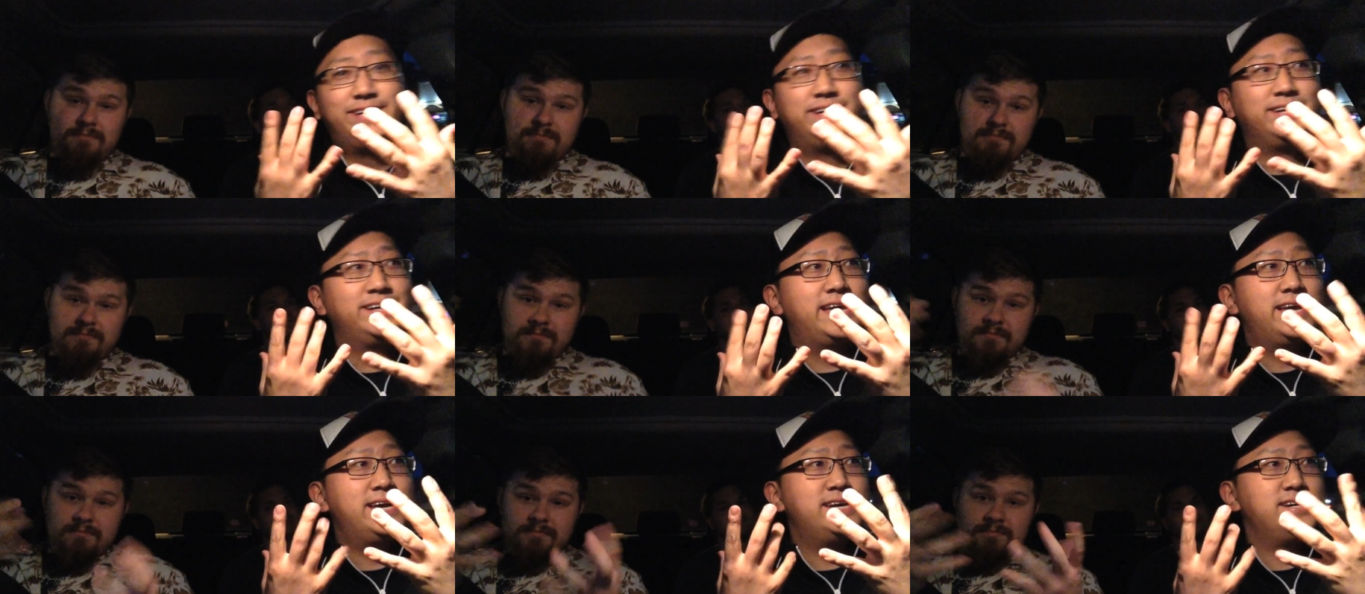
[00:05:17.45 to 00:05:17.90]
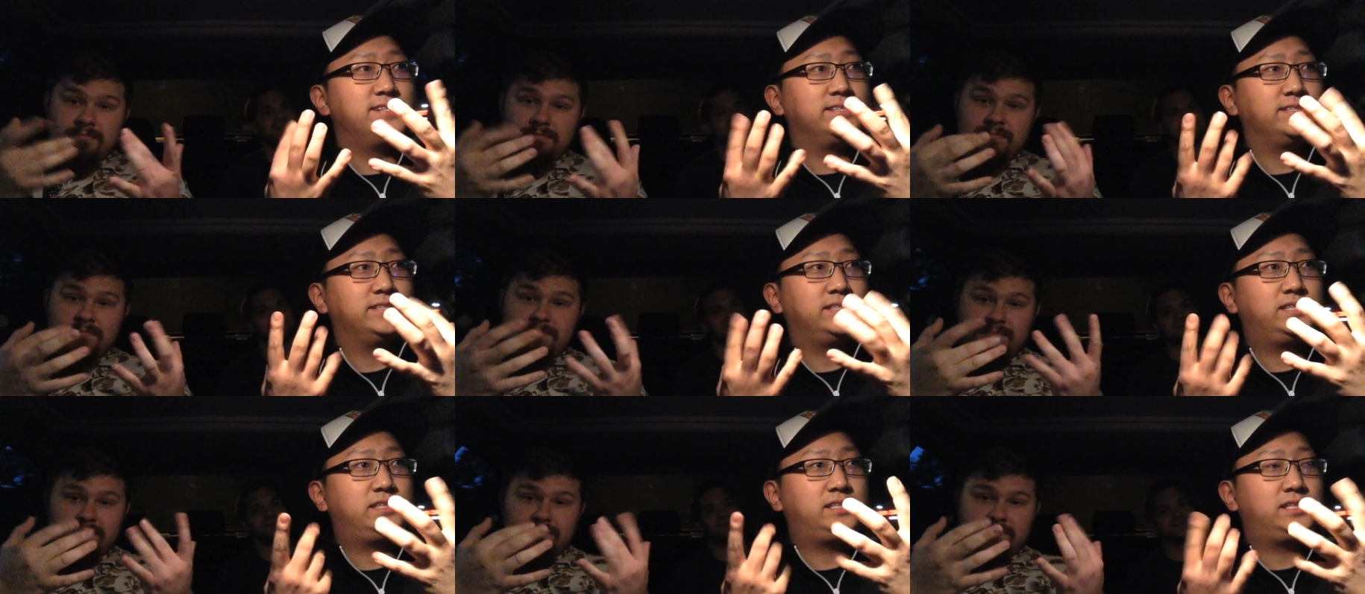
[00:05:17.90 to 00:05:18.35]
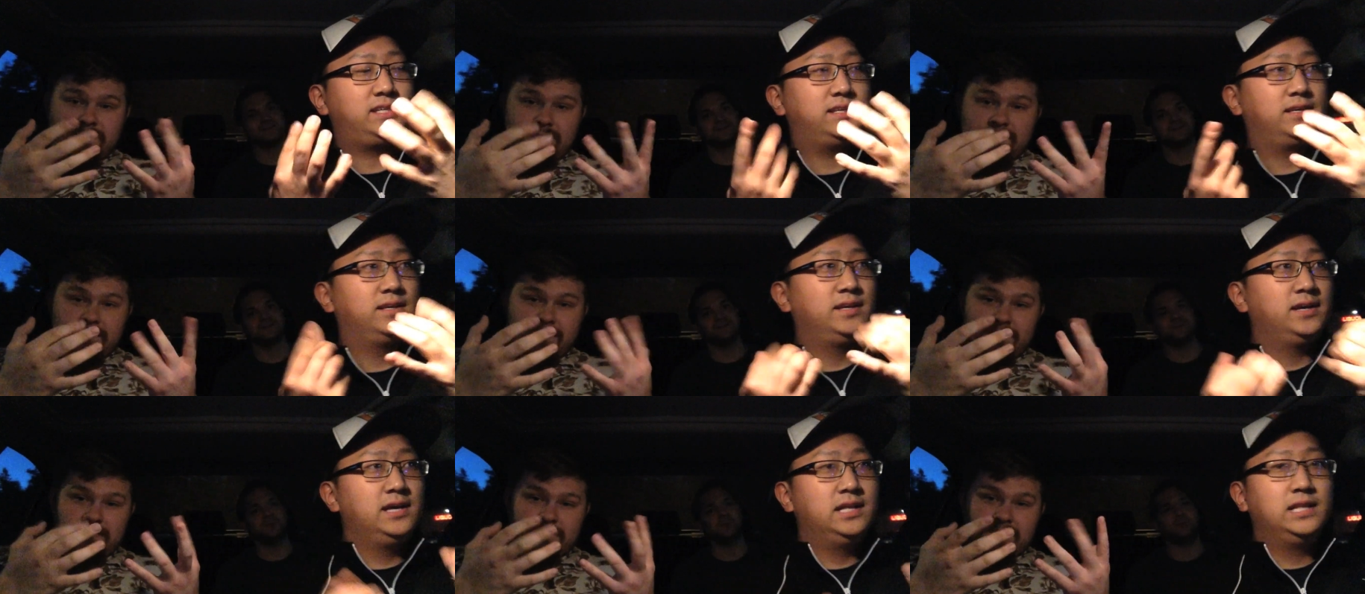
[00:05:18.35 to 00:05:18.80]

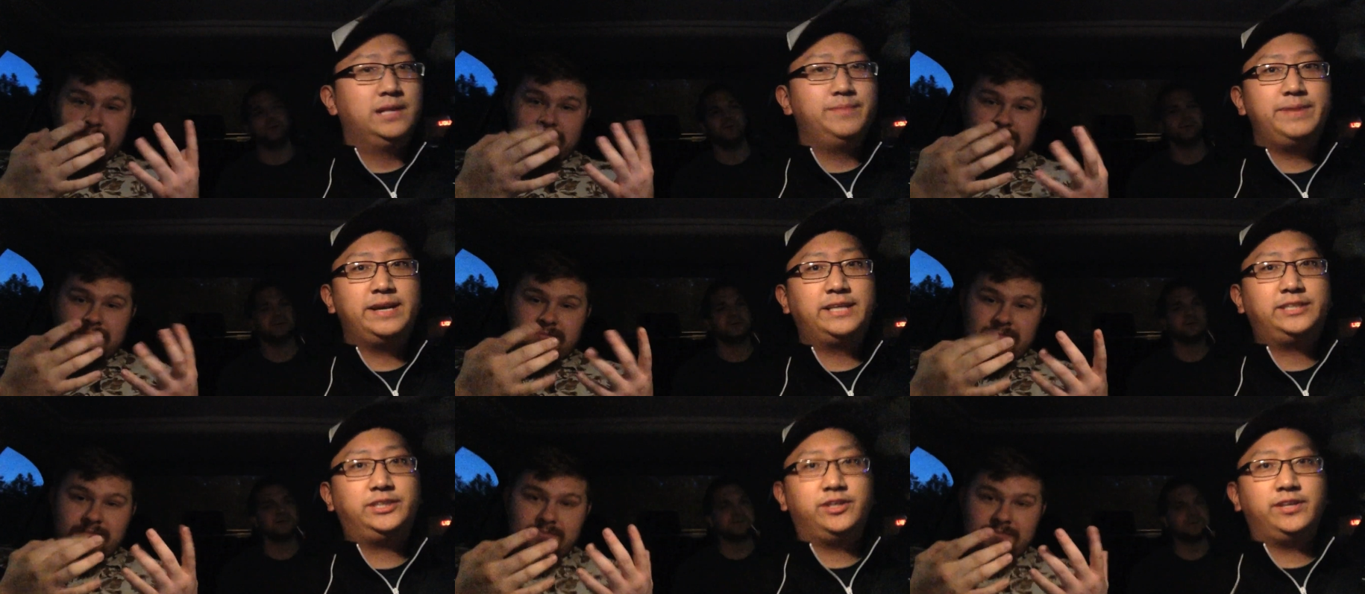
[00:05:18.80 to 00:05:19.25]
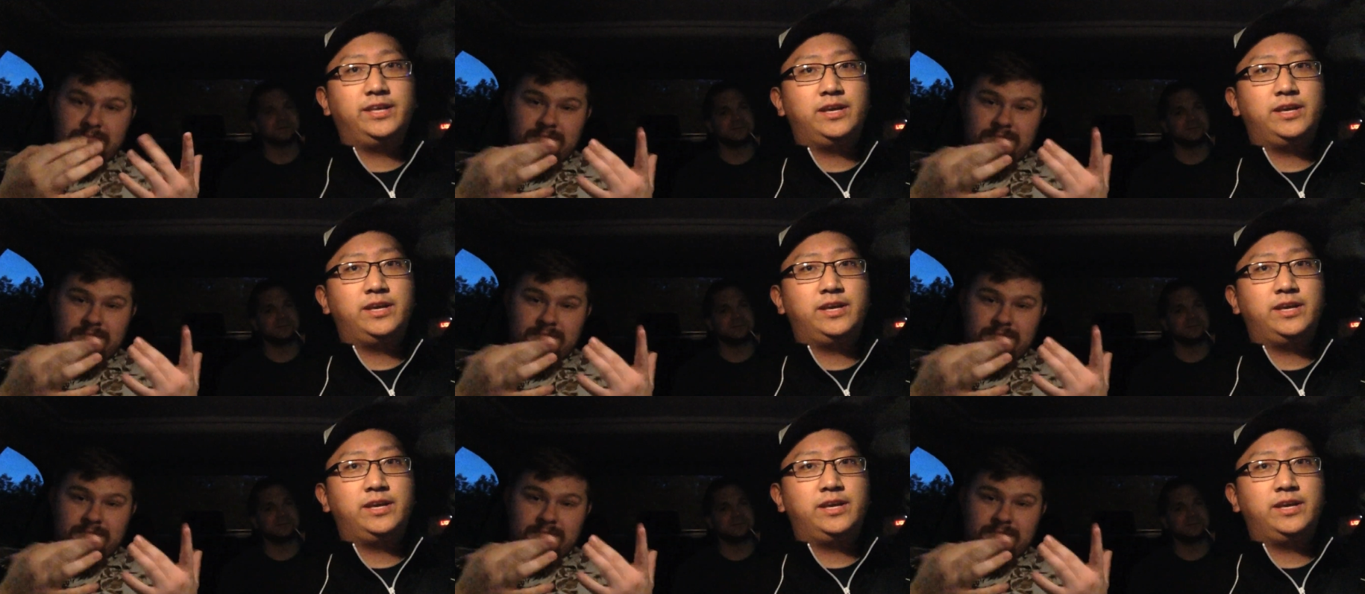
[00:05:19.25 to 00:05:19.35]
Speaker 1: fingernails. Make sure